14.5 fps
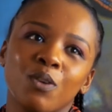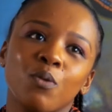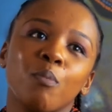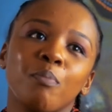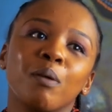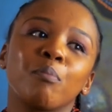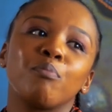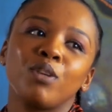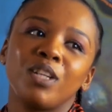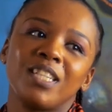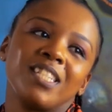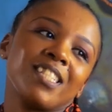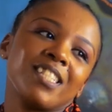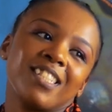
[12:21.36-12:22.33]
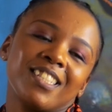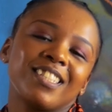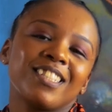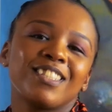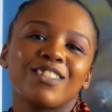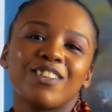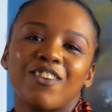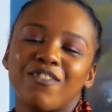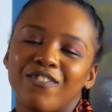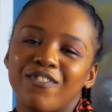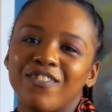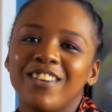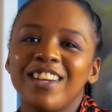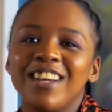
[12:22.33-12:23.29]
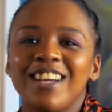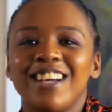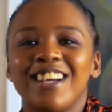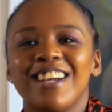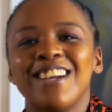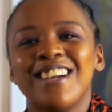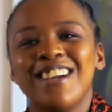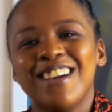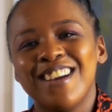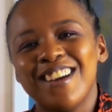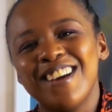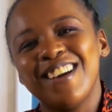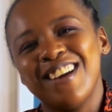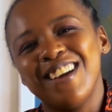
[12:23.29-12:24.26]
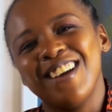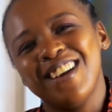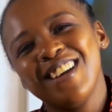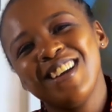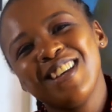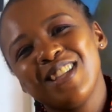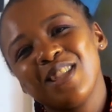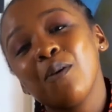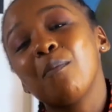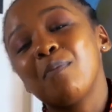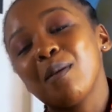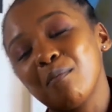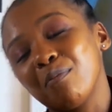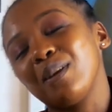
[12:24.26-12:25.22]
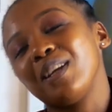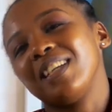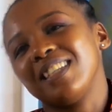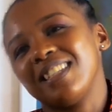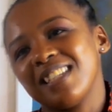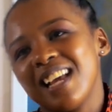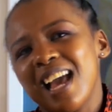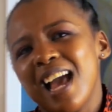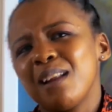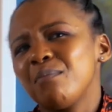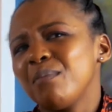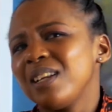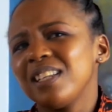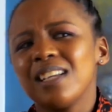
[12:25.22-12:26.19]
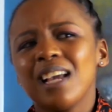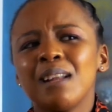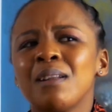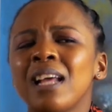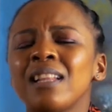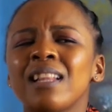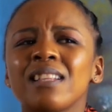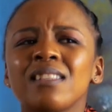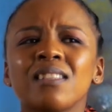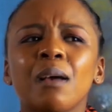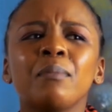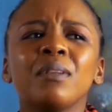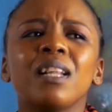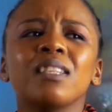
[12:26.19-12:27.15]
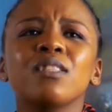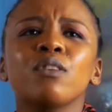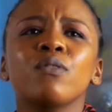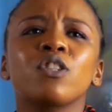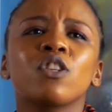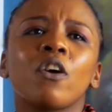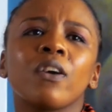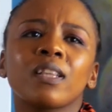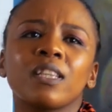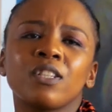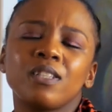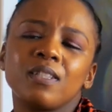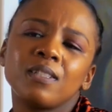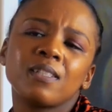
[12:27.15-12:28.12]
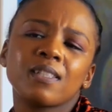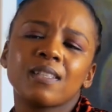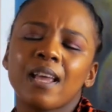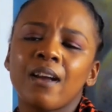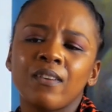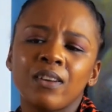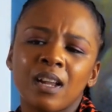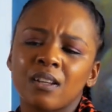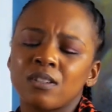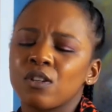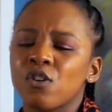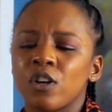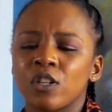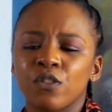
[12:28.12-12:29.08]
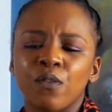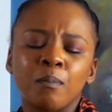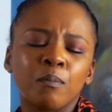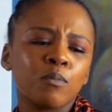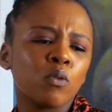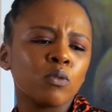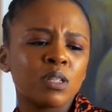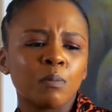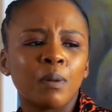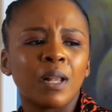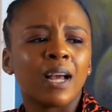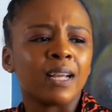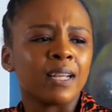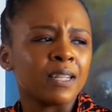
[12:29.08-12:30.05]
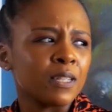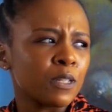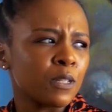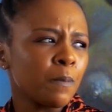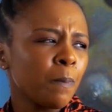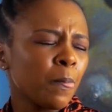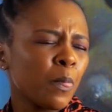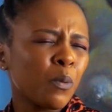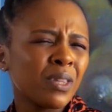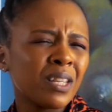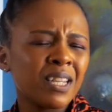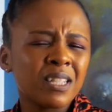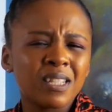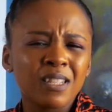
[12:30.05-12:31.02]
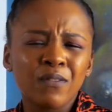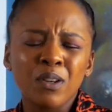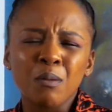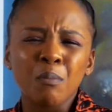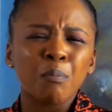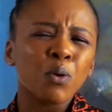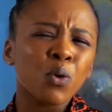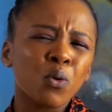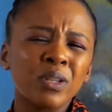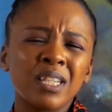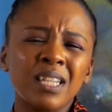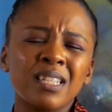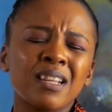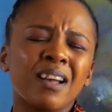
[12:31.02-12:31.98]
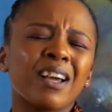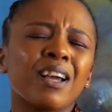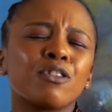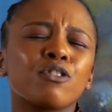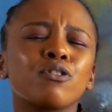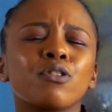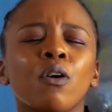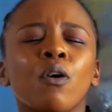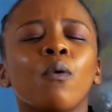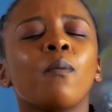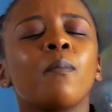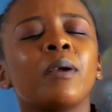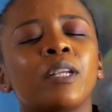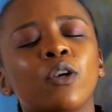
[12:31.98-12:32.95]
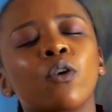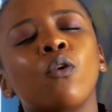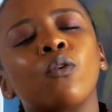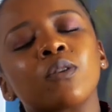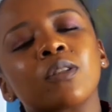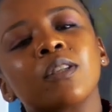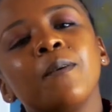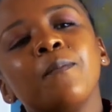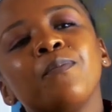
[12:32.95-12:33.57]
they were big bullies. So. They were being bullied, and that's the rhetoric that's carried out across from all suppliers, whether it's even employees. I've got so many calls